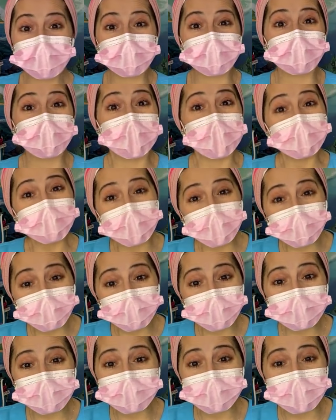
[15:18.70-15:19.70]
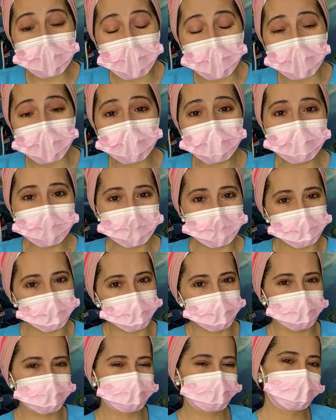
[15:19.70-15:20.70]
to wrap up for the day
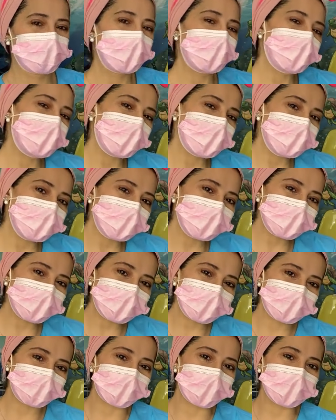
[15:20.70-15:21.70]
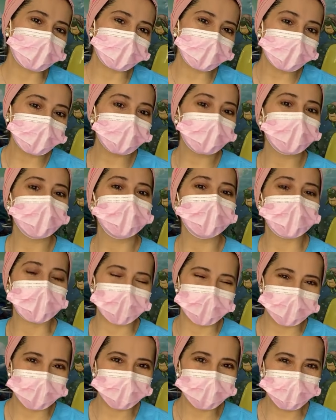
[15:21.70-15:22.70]
because my patience is waiting for
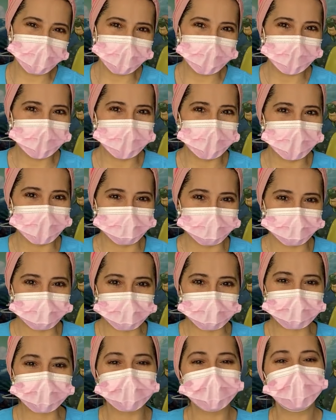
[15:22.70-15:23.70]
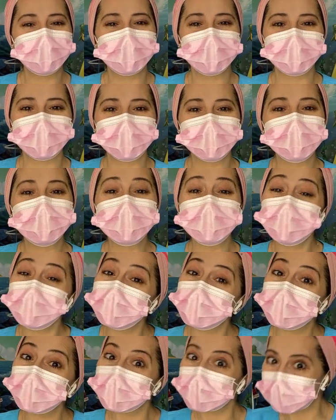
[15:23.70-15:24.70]
now. It's my
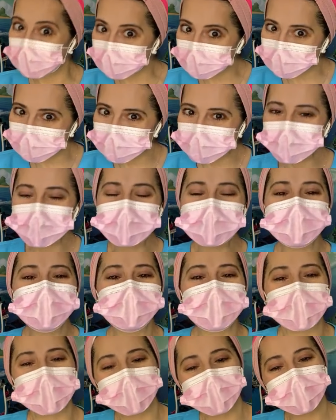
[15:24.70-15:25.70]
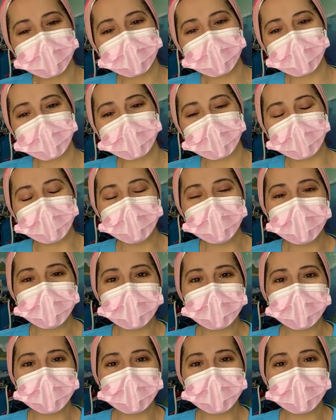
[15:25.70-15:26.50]
2:30 o'clock, so I gotta go.